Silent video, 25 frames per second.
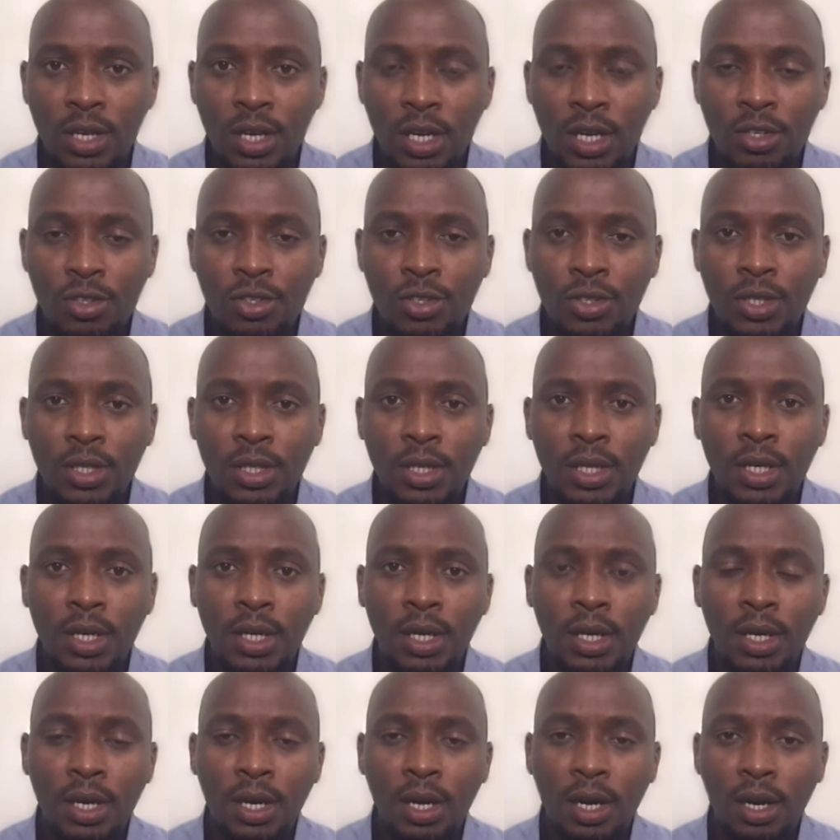the country.
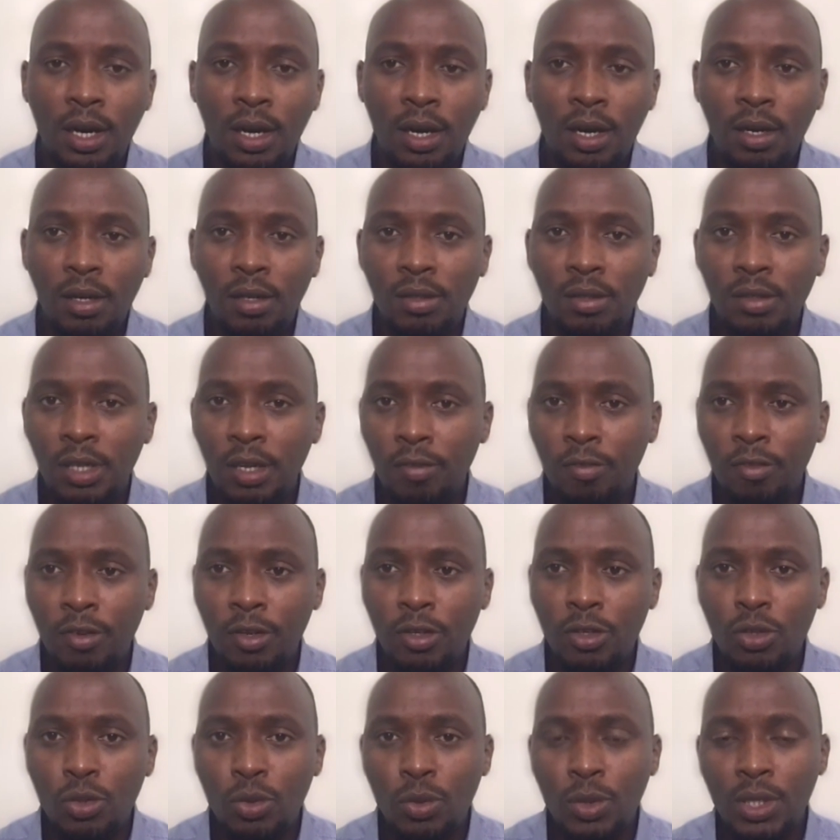
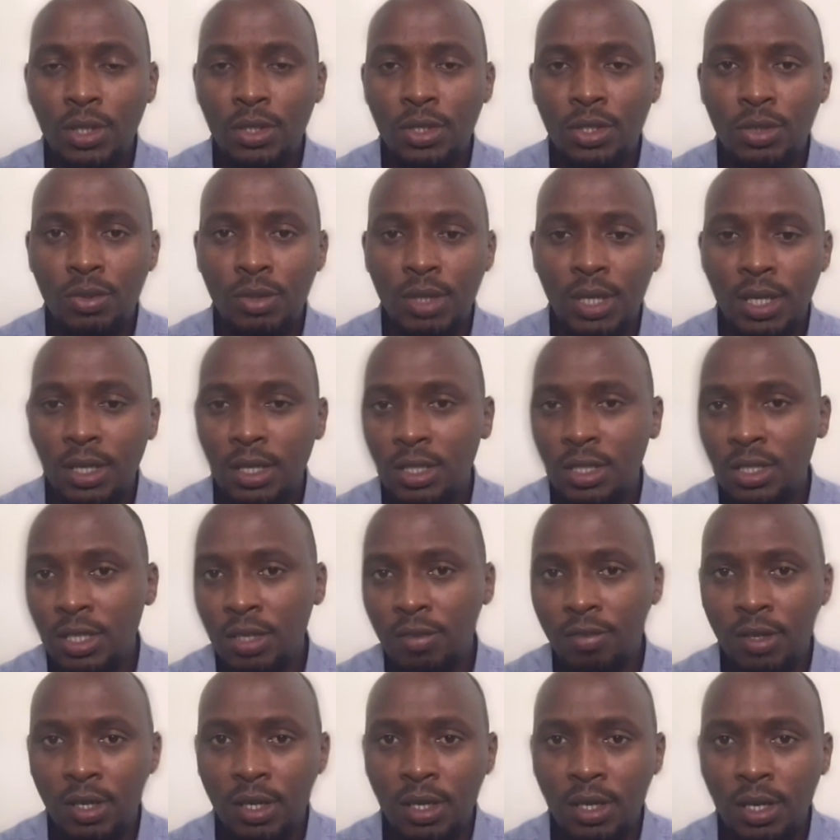Every 2 weeks, we are
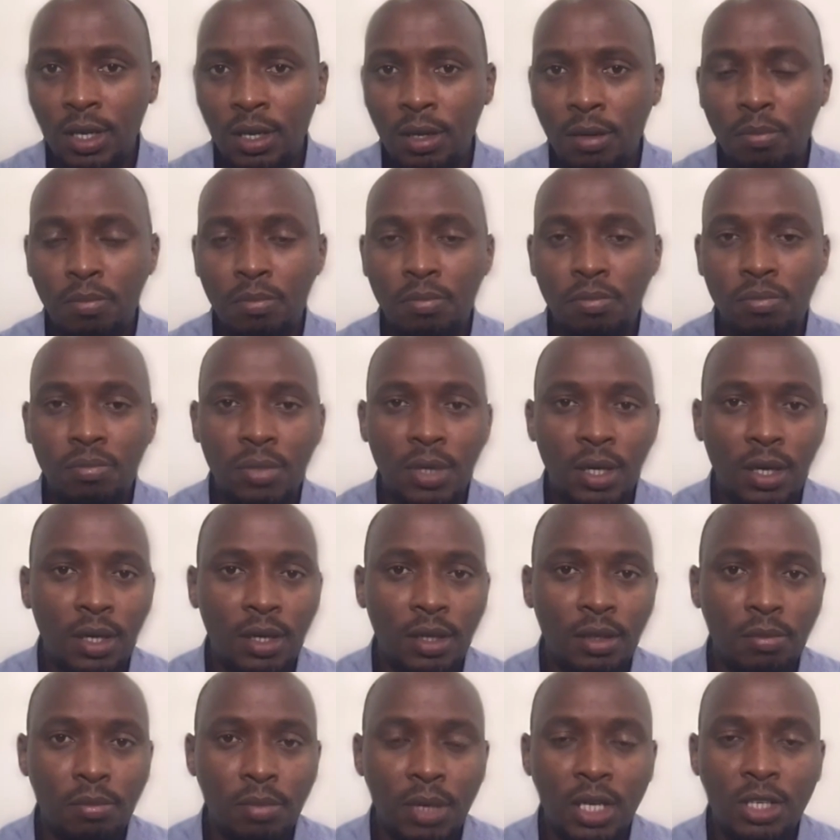receiving
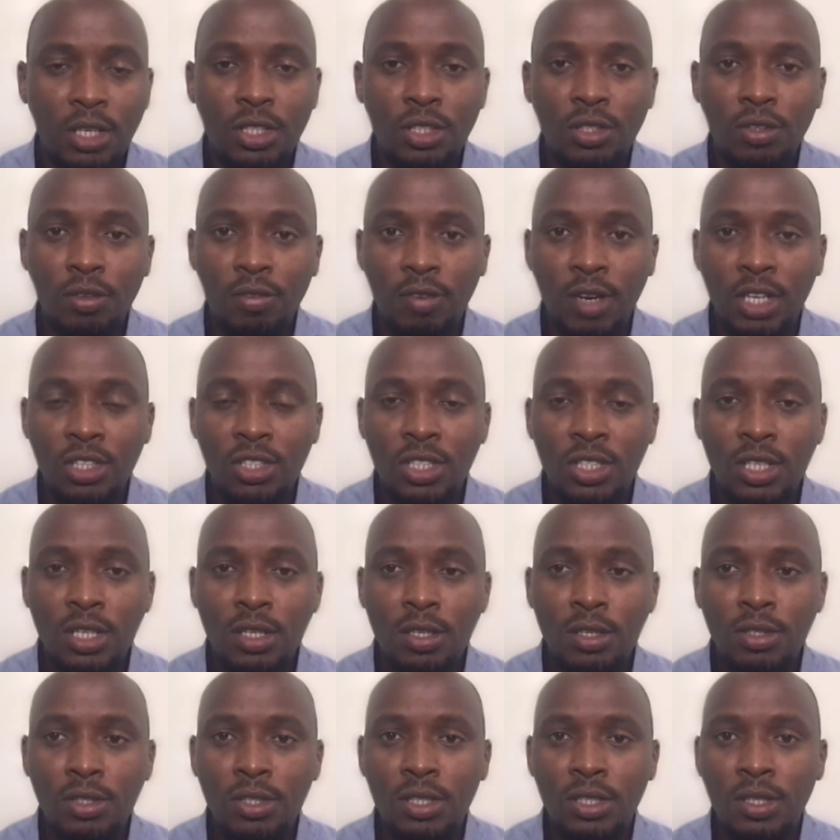batches of
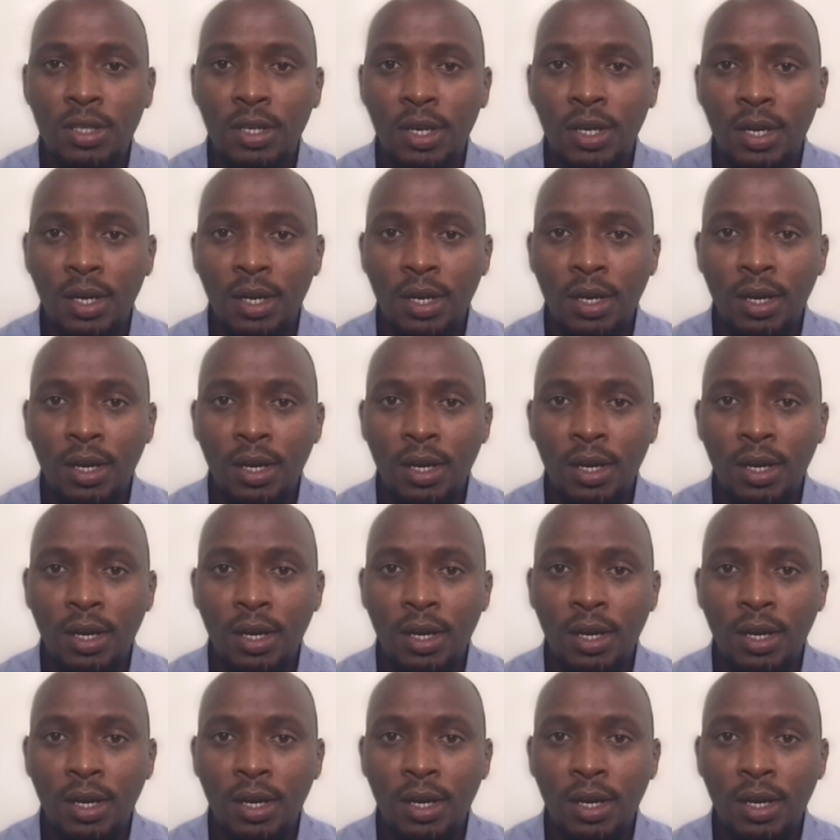vaccines.